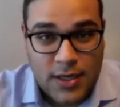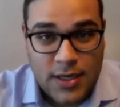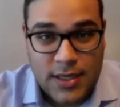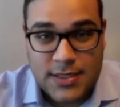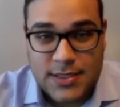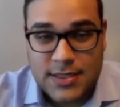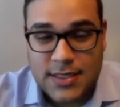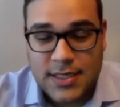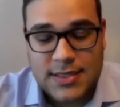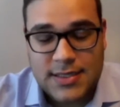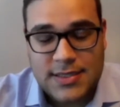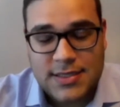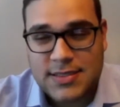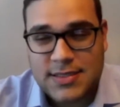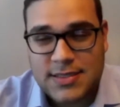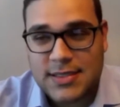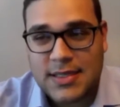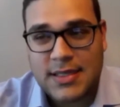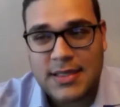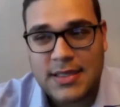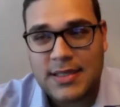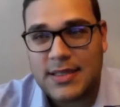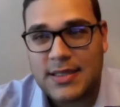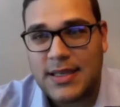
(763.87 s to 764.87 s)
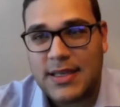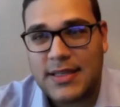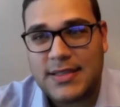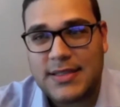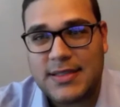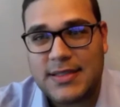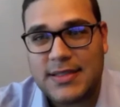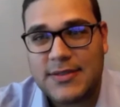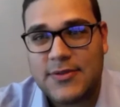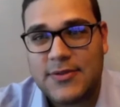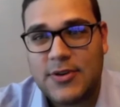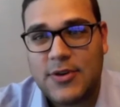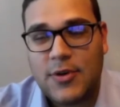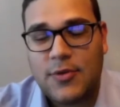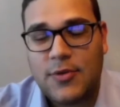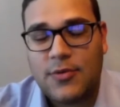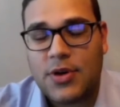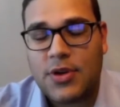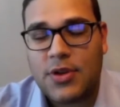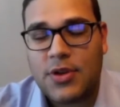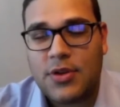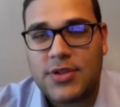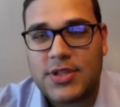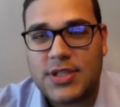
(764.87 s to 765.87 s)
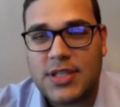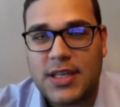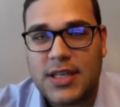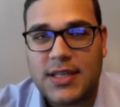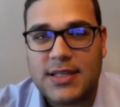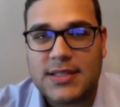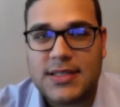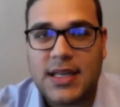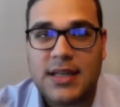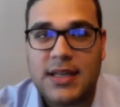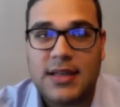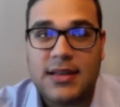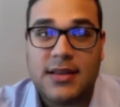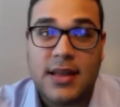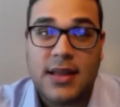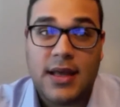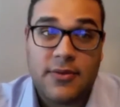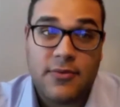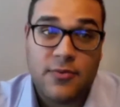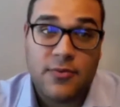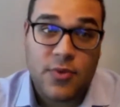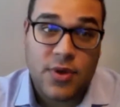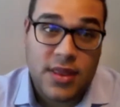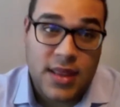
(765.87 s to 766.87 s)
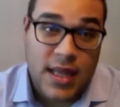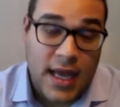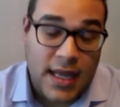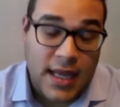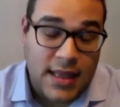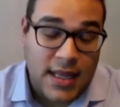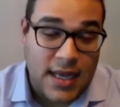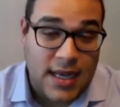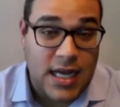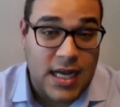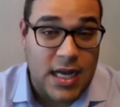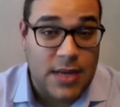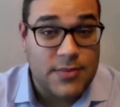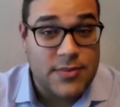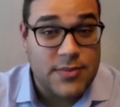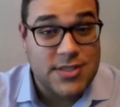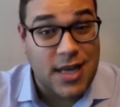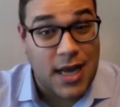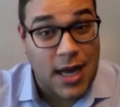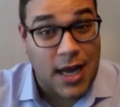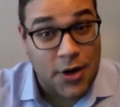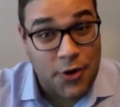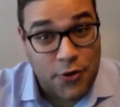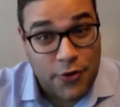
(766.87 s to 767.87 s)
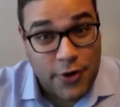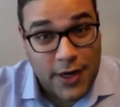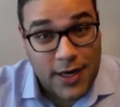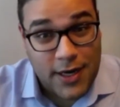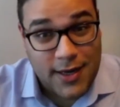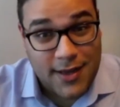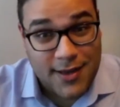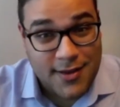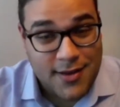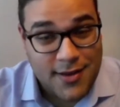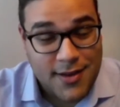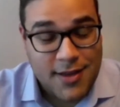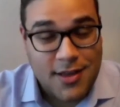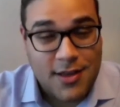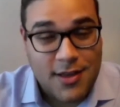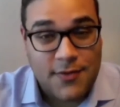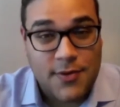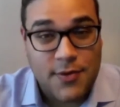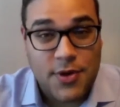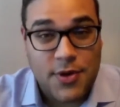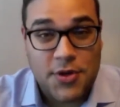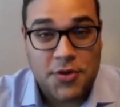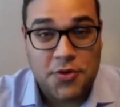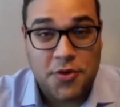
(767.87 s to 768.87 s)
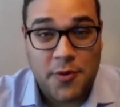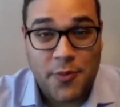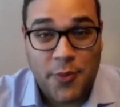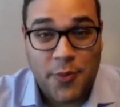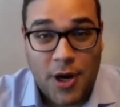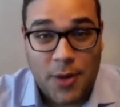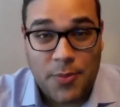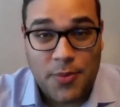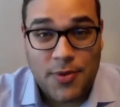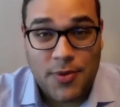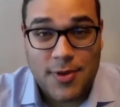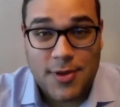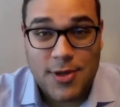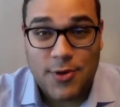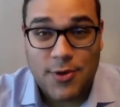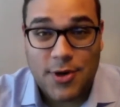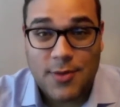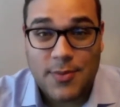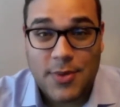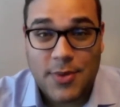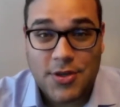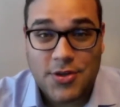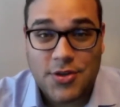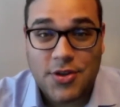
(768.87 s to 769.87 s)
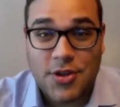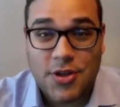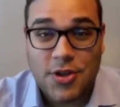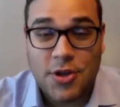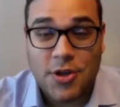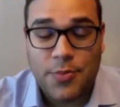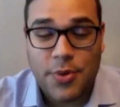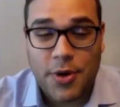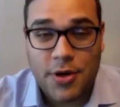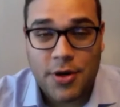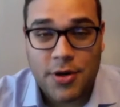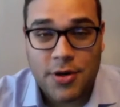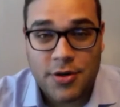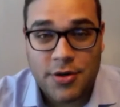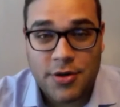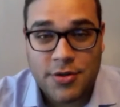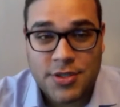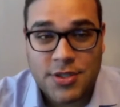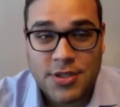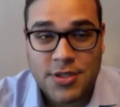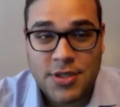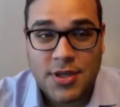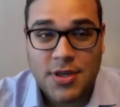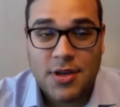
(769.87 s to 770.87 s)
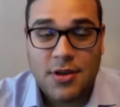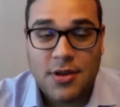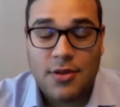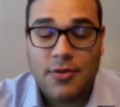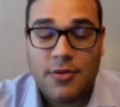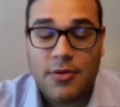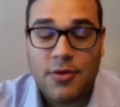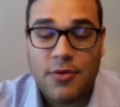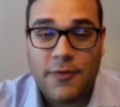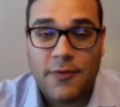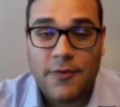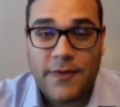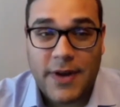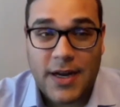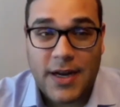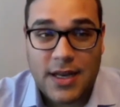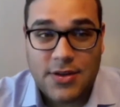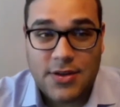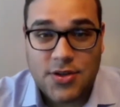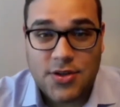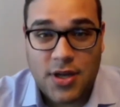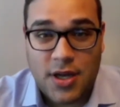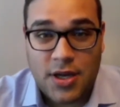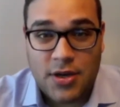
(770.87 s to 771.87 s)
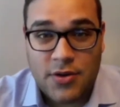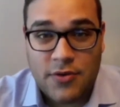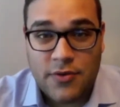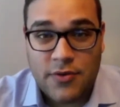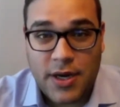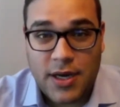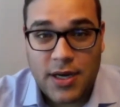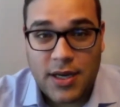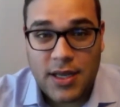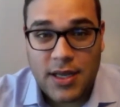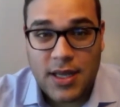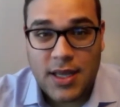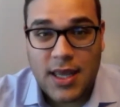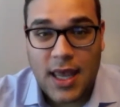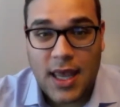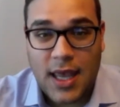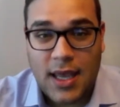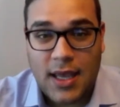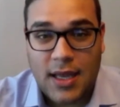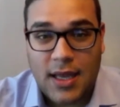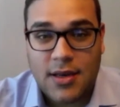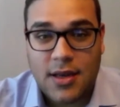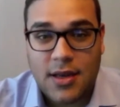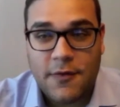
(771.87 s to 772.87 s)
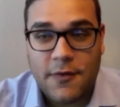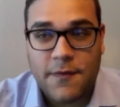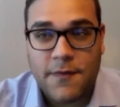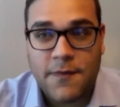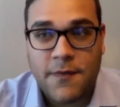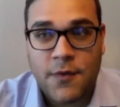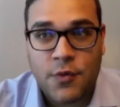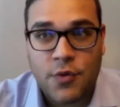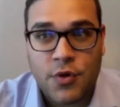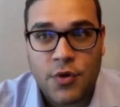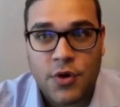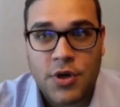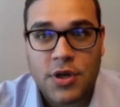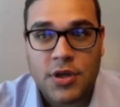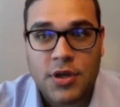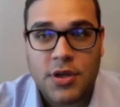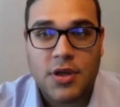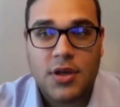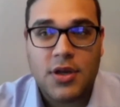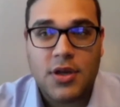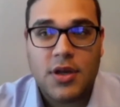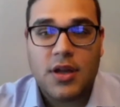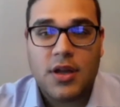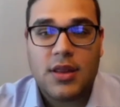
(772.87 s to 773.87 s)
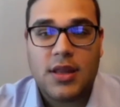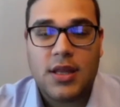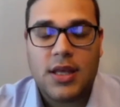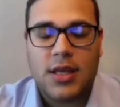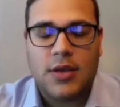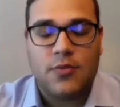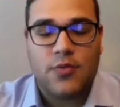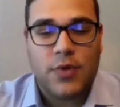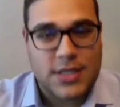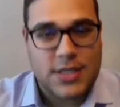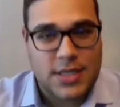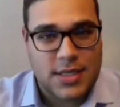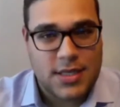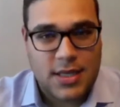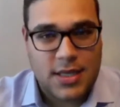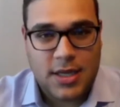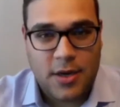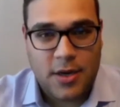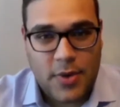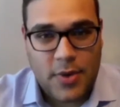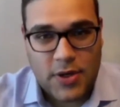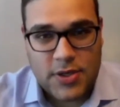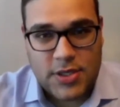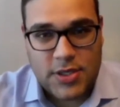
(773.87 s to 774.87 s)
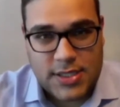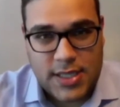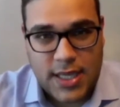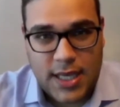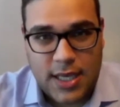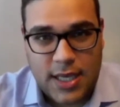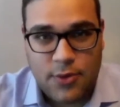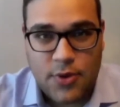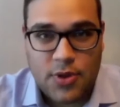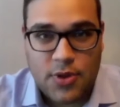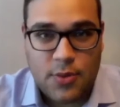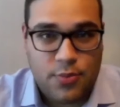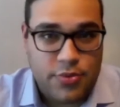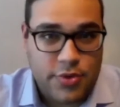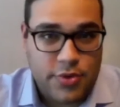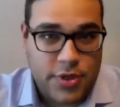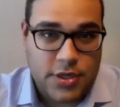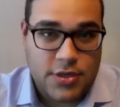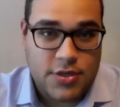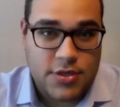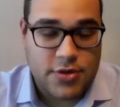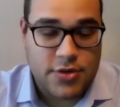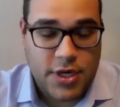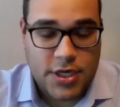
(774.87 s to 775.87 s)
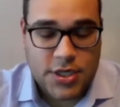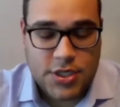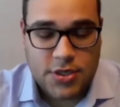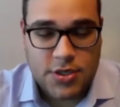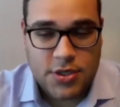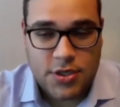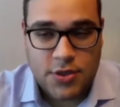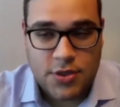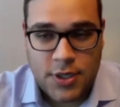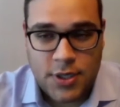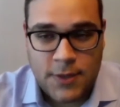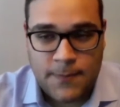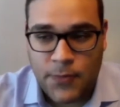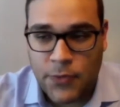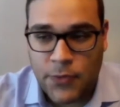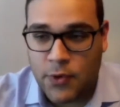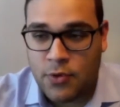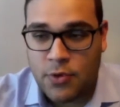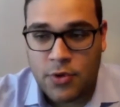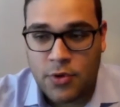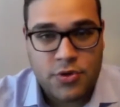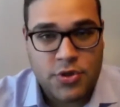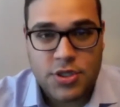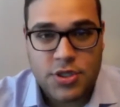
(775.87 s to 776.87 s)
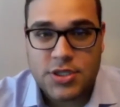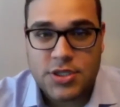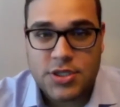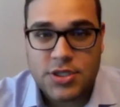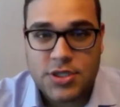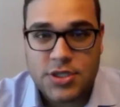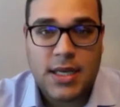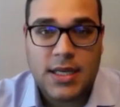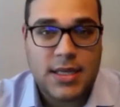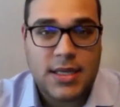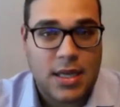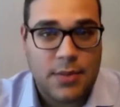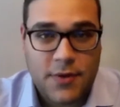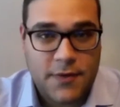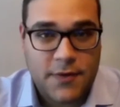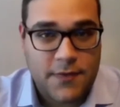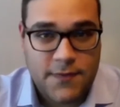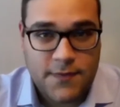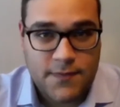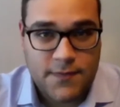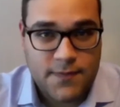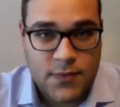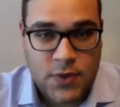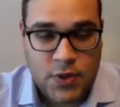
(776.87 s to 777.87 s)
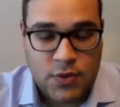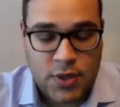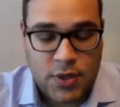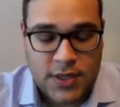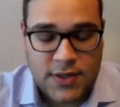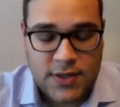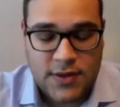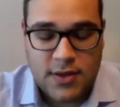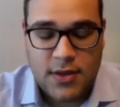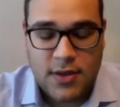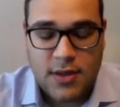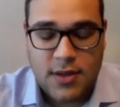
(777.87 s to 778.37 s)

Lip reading: It's one of those things. And then with that comes underwriting. If you want to do it properly, you want to make sure that your partners through financial underwriting can afford the risk that they're about to take with a pre-construction unit or just any type of unit.